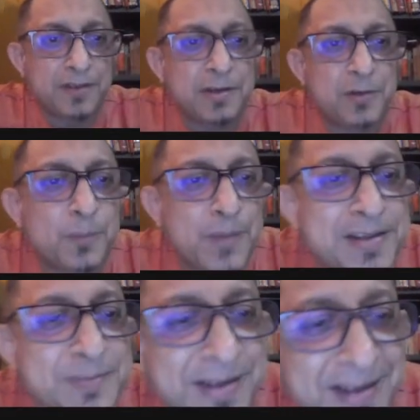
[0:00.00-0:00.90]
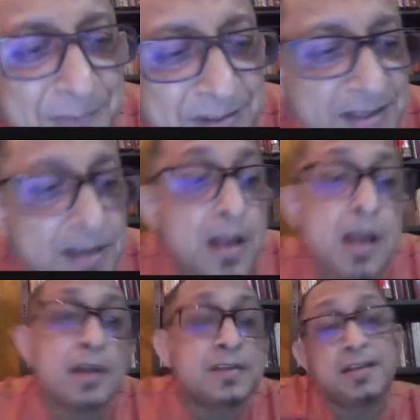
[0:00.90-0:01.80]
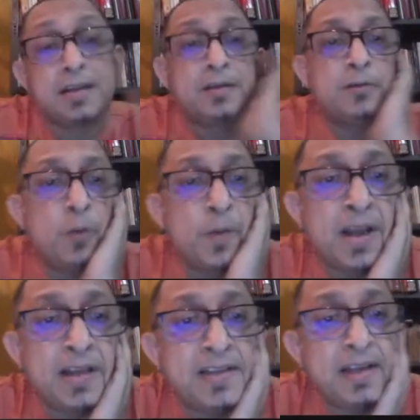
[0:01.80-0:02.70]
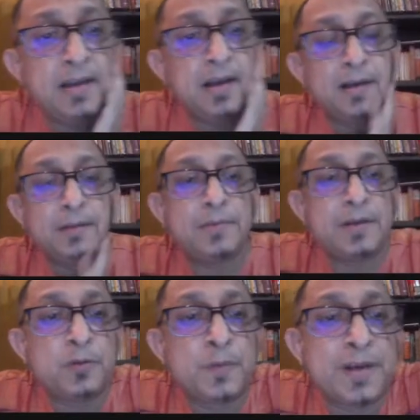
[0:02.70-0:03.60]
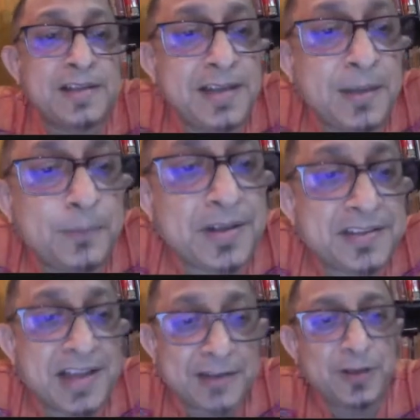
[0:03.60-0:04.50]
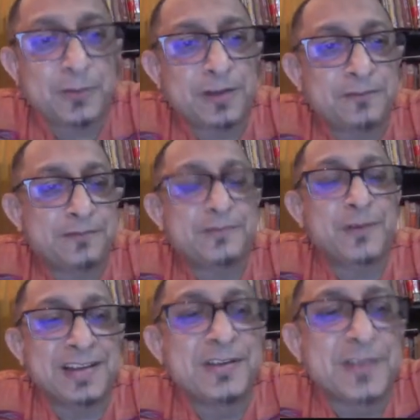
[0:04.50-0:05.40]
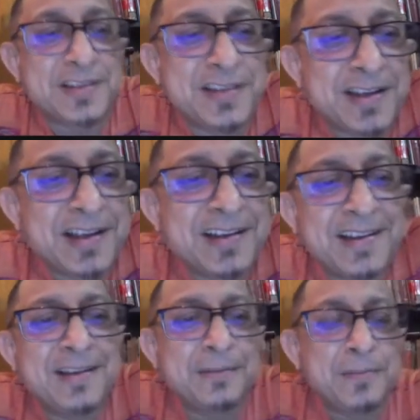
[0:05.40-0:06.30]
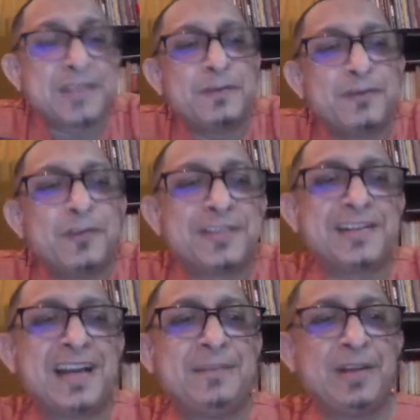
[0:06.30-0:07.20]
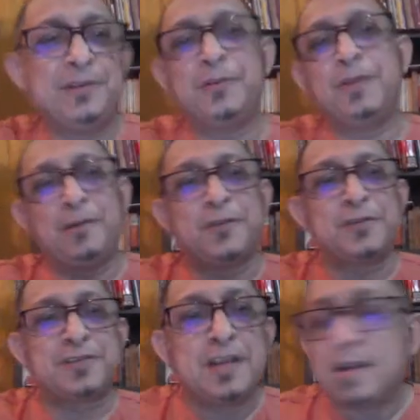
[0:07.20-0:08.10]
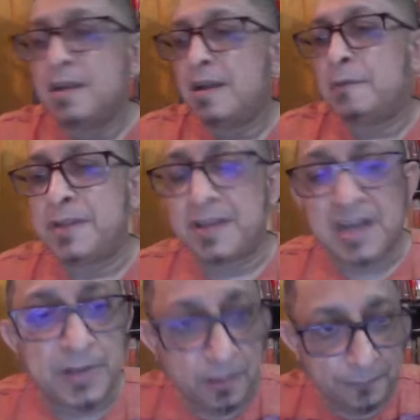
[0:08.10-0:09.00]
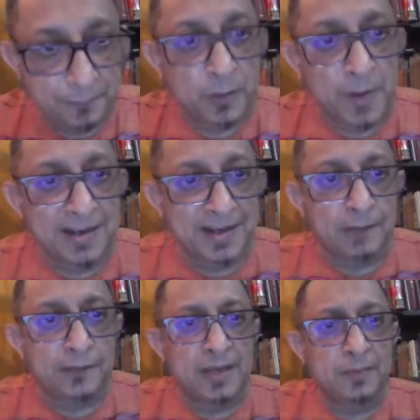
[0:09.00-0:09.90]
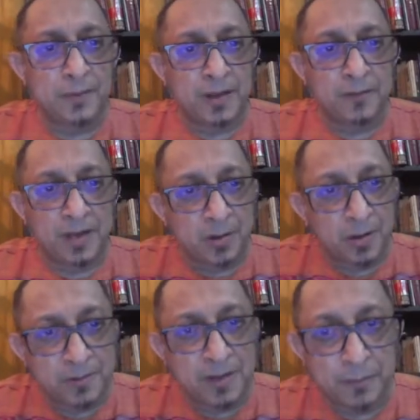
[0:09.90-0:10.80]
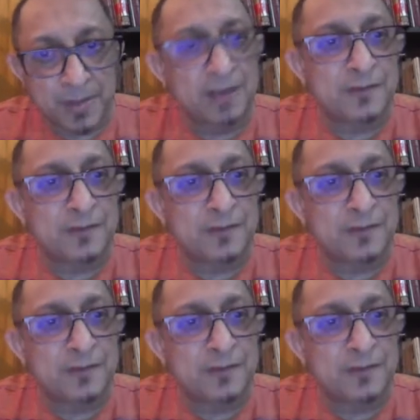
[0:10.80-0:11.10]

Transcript: actually very complex, but let me see that Romanizing impulse is actually quite interesting and much before its time. And of course, with the coming of mobile telephony, we have returned